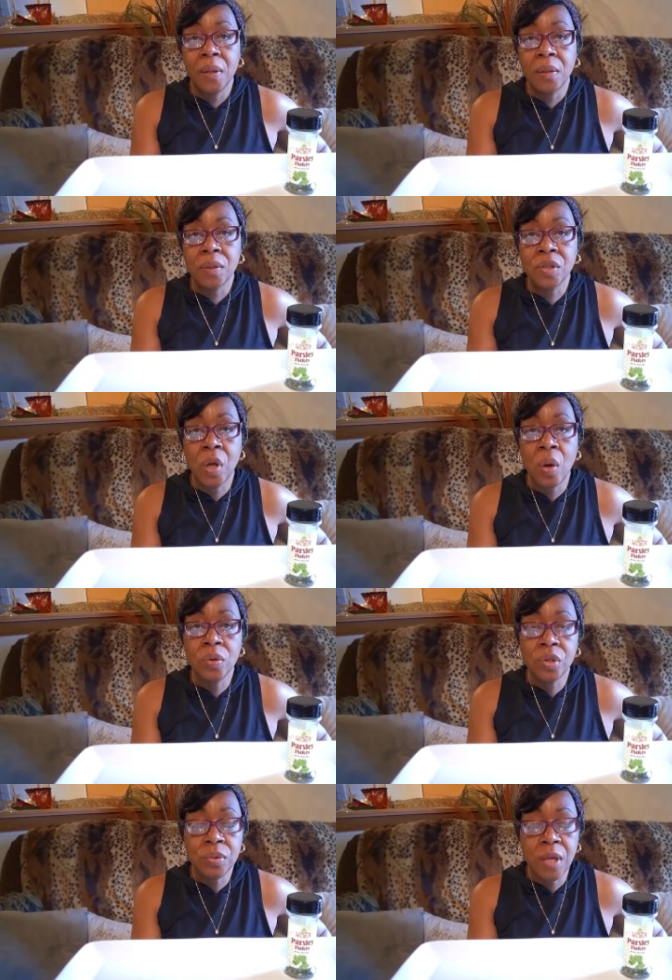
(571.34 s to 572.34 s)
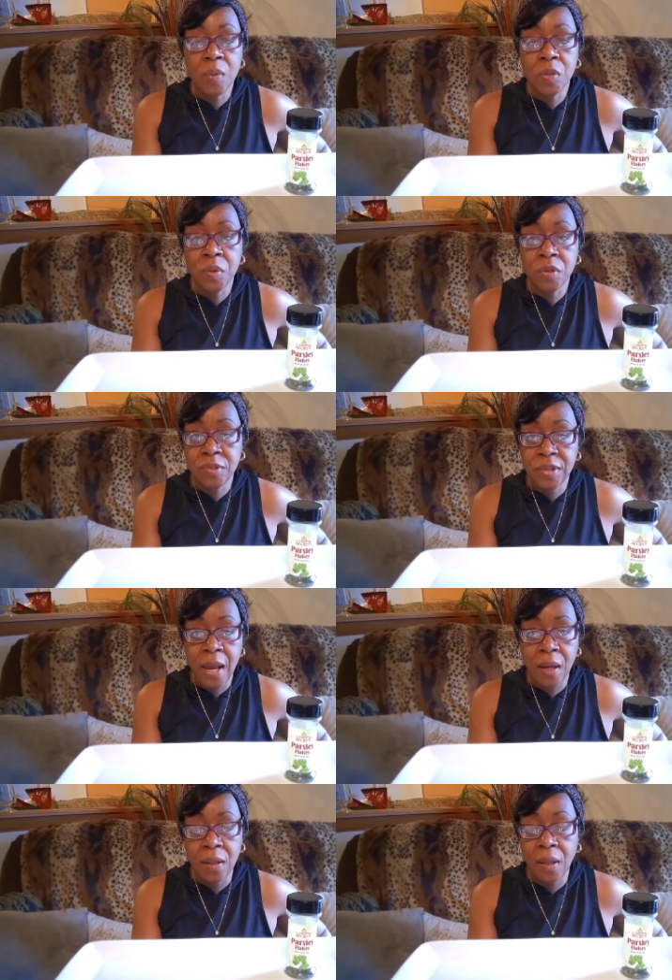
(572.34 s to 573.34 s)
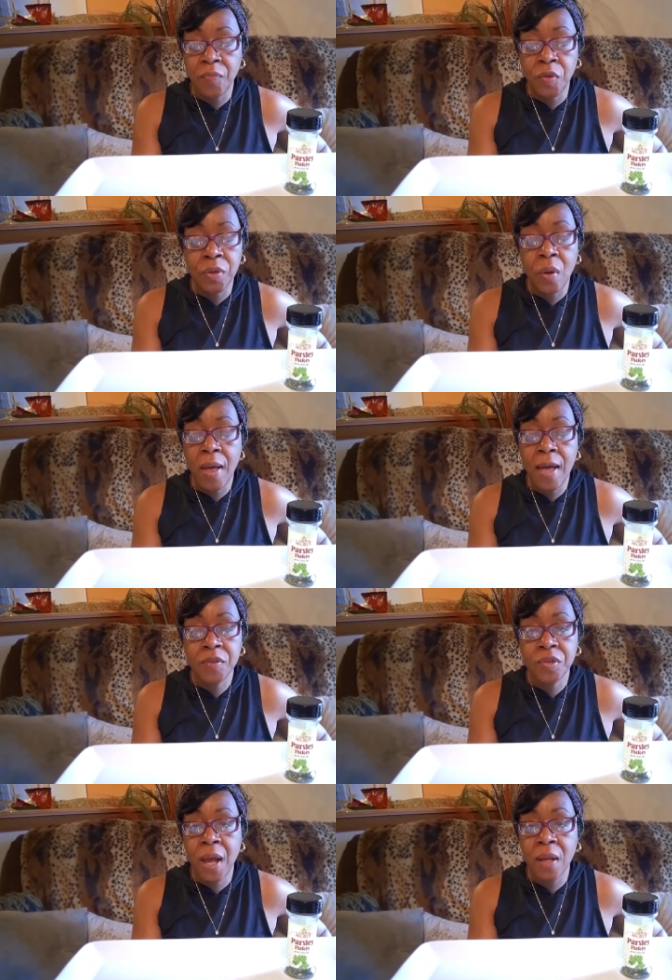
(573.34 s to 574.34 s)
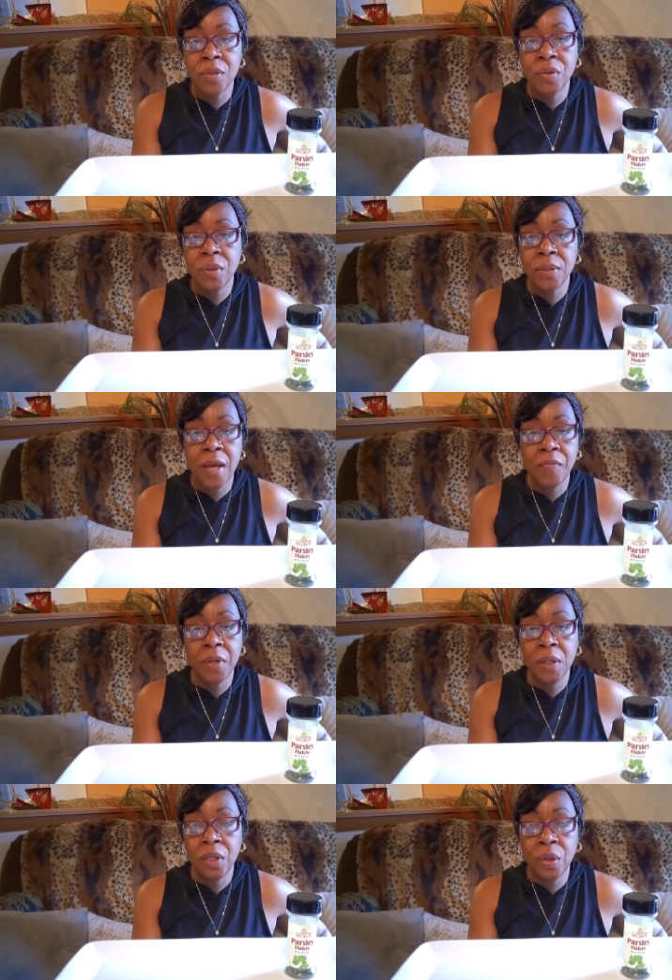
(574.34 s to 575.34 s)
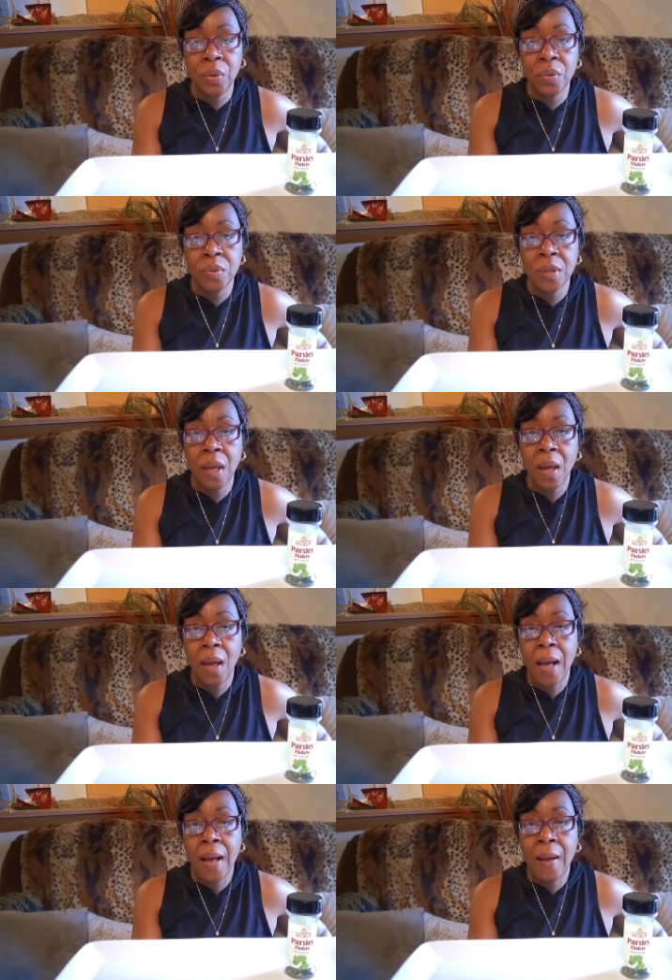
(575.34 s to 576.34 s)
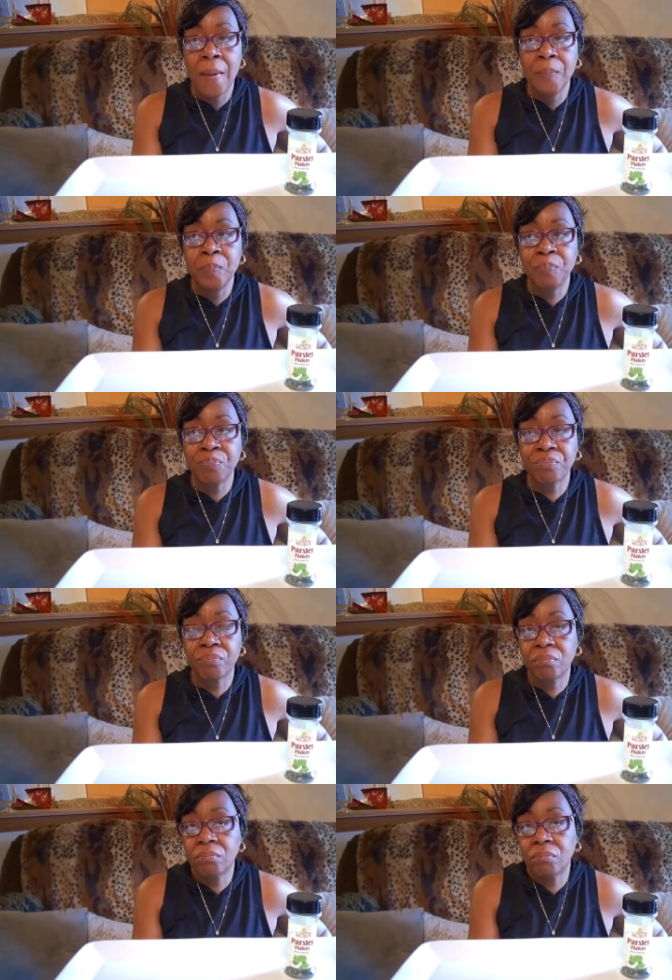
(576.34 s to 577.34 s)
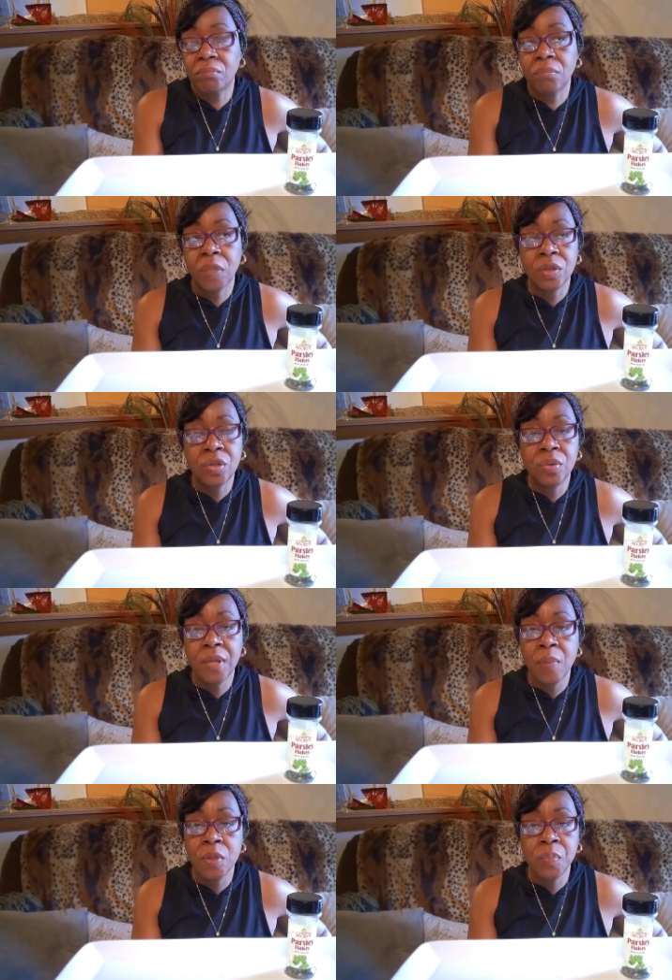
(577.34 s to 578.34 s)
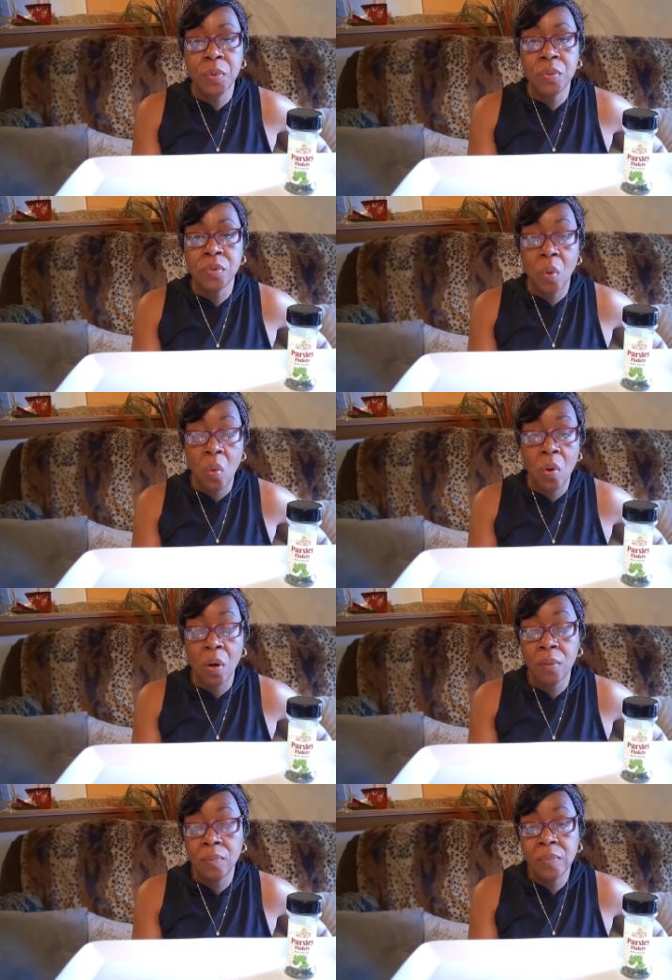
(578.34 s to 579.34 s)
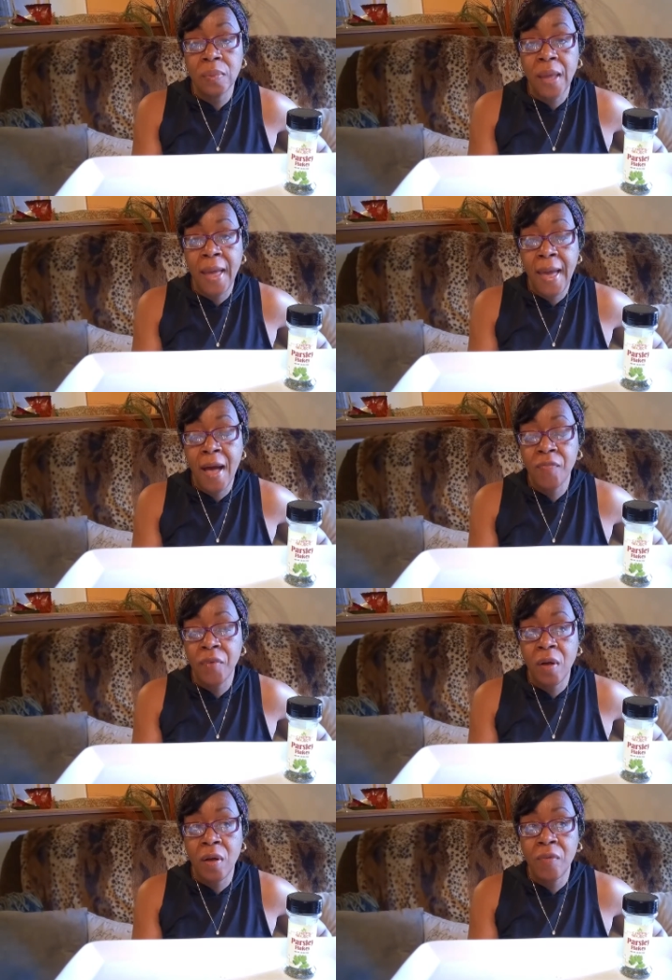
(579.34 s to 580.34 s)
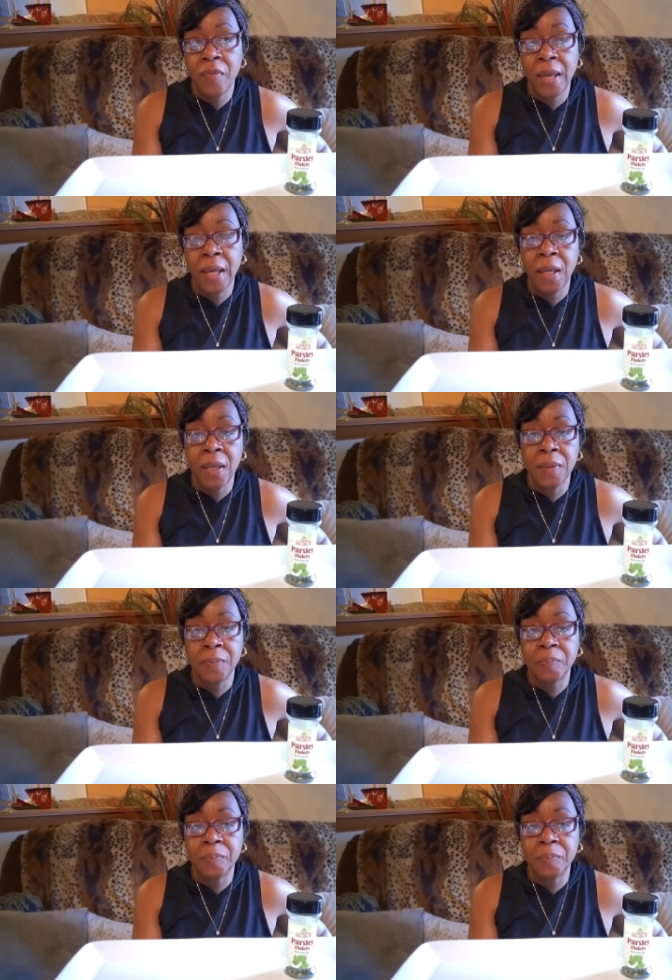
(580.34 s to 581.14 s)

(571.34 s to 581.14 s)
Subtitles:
So 2 tablespoons of shallot. If you don't have shallots, you can definitely use 2 tablespoons or half of a